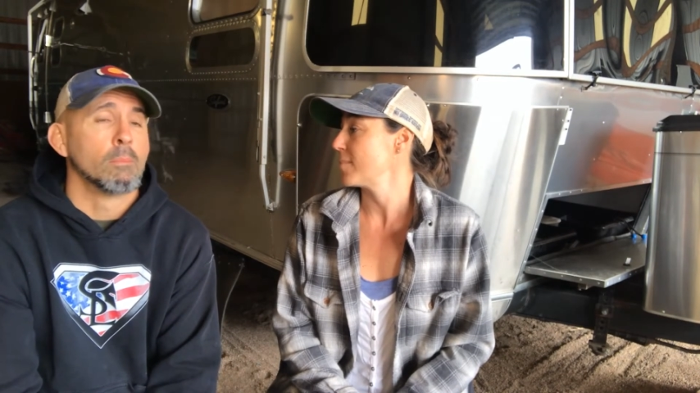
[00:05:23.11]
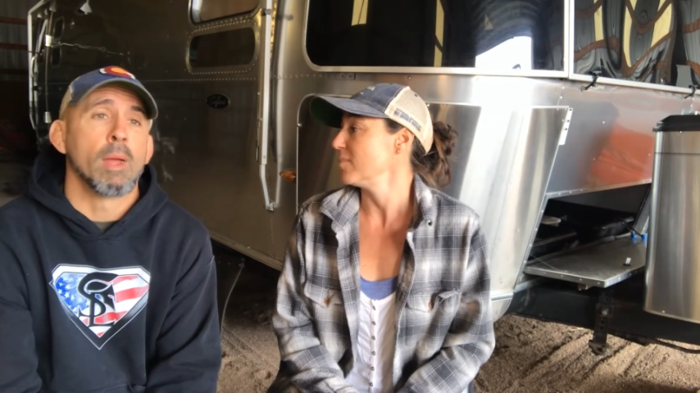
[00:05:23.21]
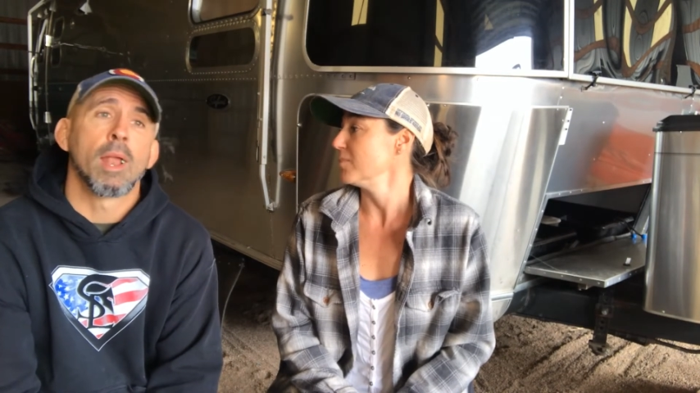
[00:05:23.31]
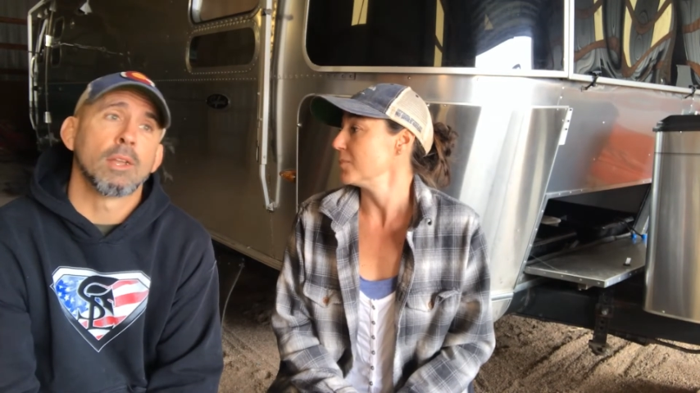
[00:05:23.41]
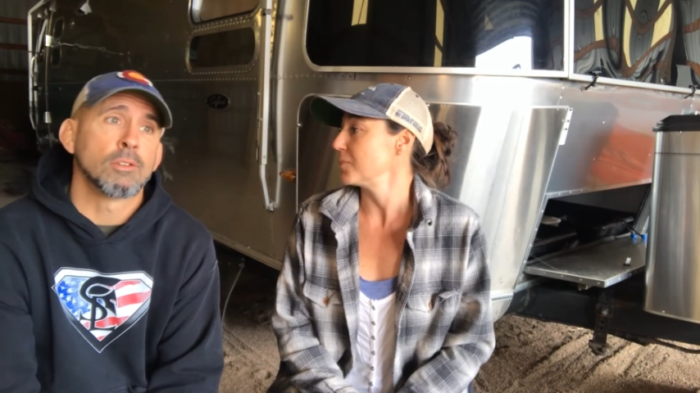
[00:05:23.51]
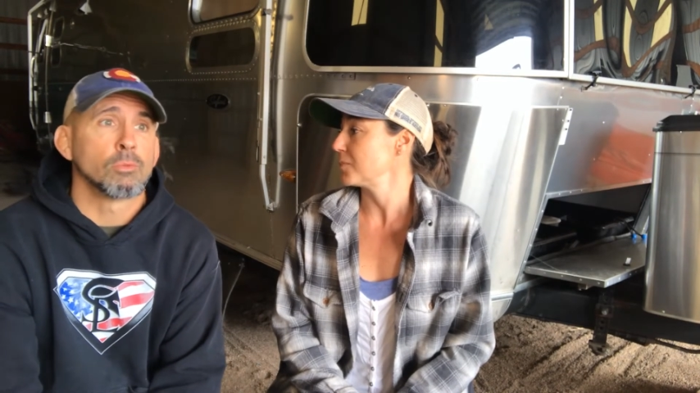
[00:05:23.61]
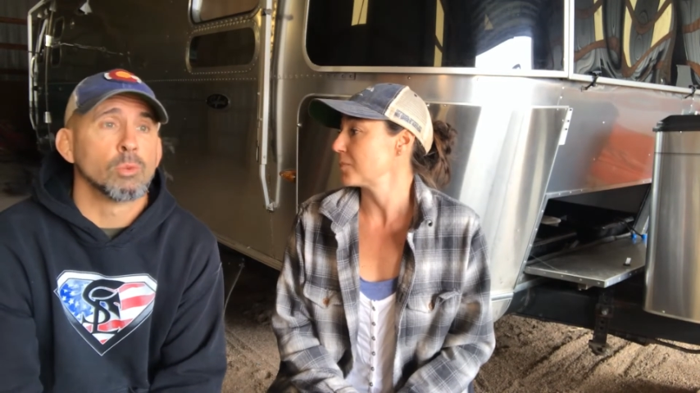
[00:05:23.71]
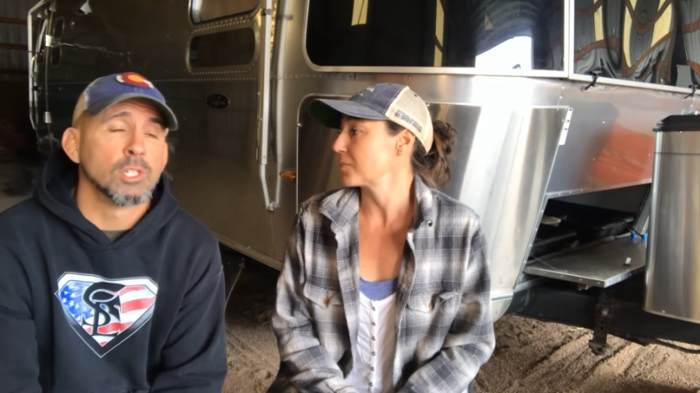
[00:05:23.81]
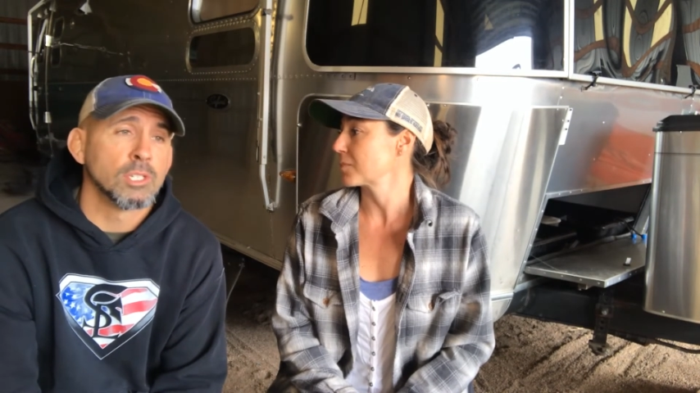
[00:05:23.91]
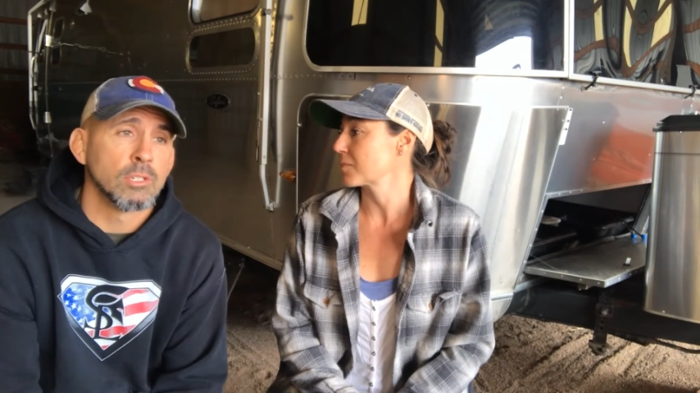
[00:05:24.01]
man, I just
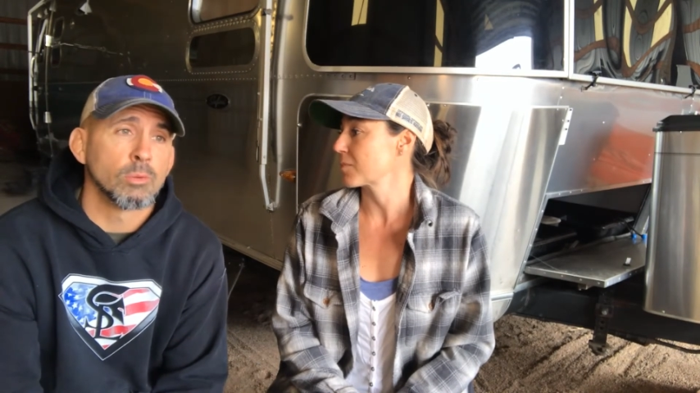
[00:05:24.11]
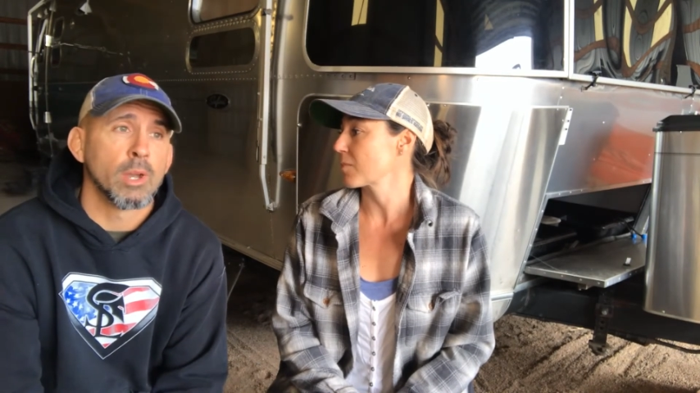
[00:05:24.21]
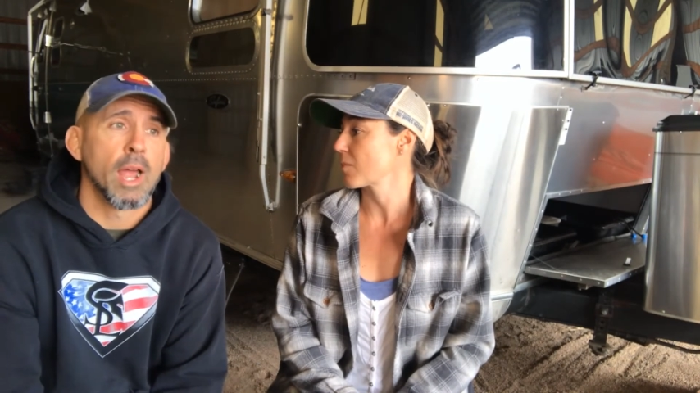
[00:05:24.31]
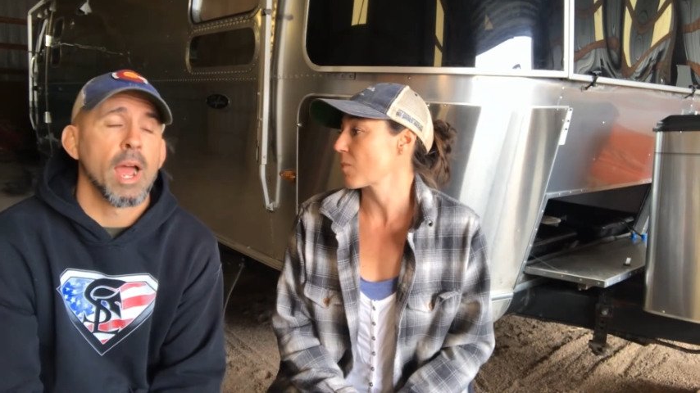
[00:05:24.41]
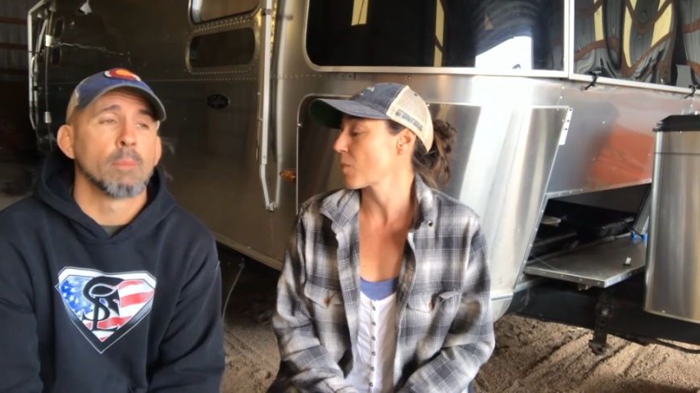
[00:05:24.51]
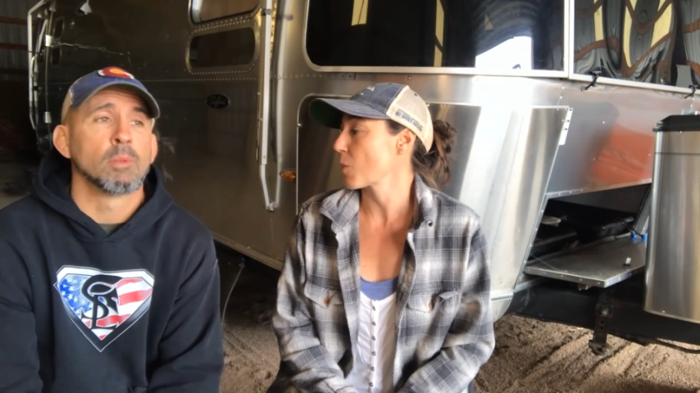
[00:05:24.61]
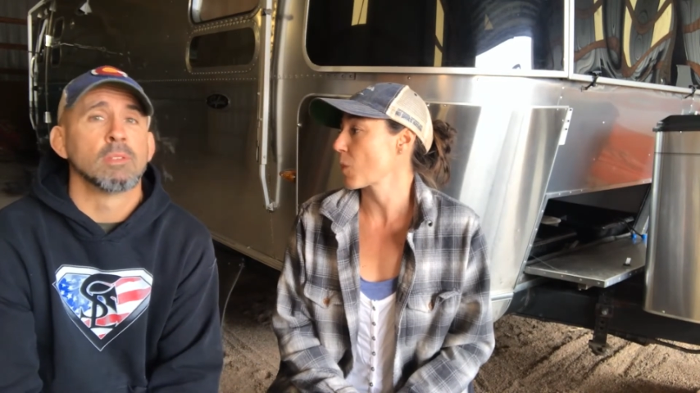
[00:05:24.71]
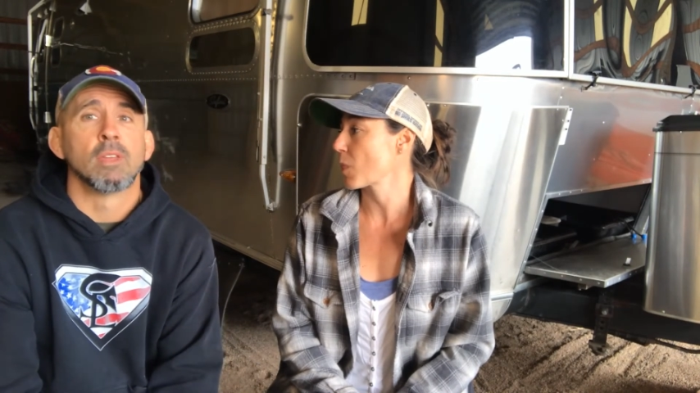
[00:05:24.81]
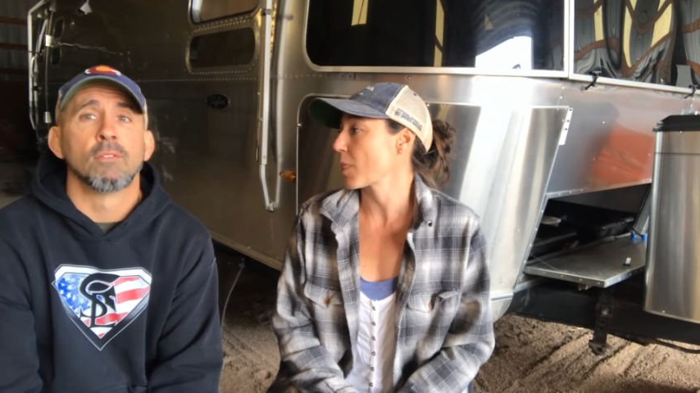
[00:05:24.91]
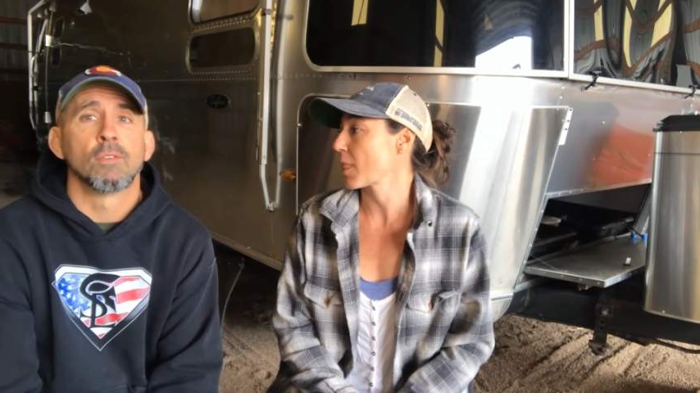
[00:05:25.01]
wish this would have
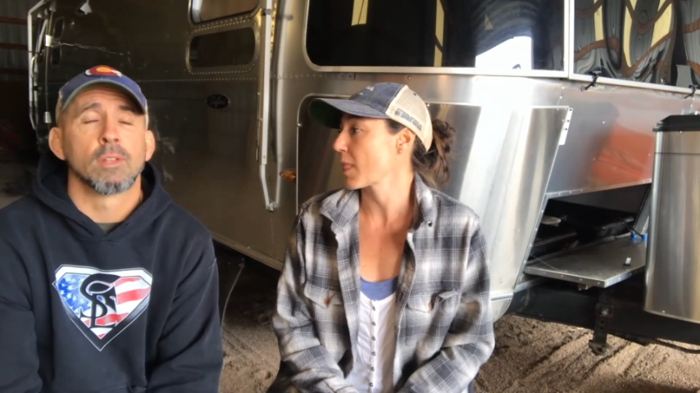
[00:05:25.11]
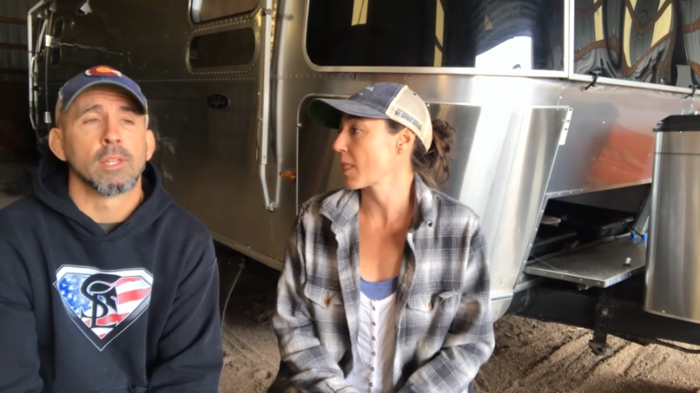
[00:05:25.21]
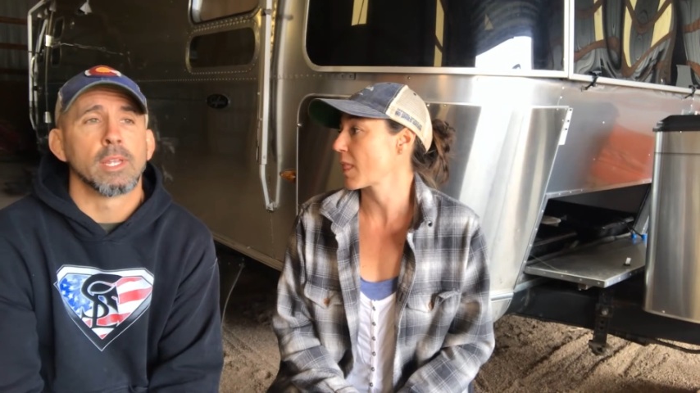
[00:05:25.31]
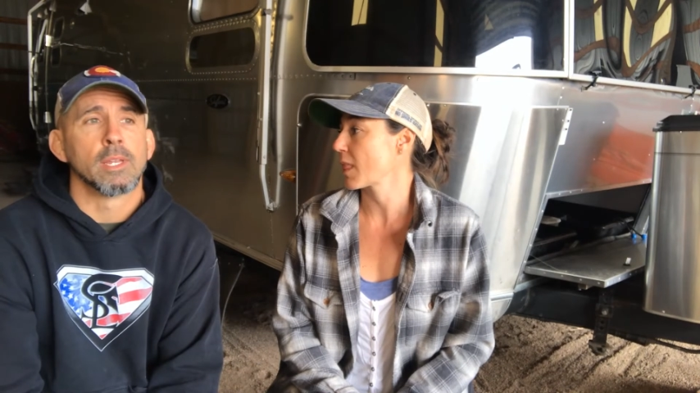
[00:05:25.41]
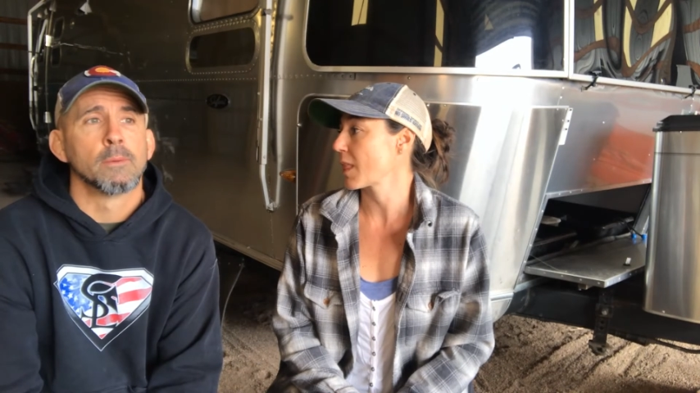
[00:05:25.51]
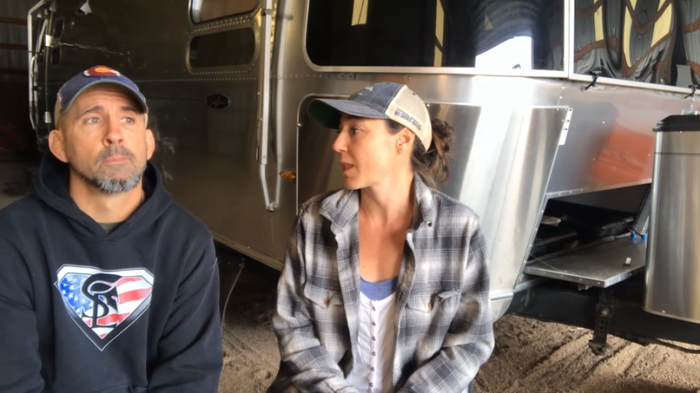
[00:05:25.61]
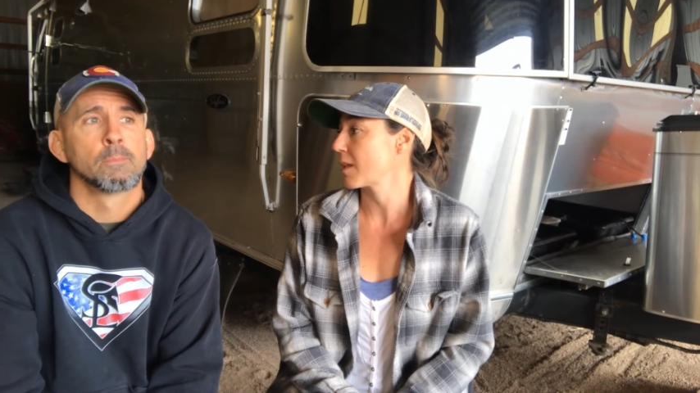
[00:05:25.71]
happened differently.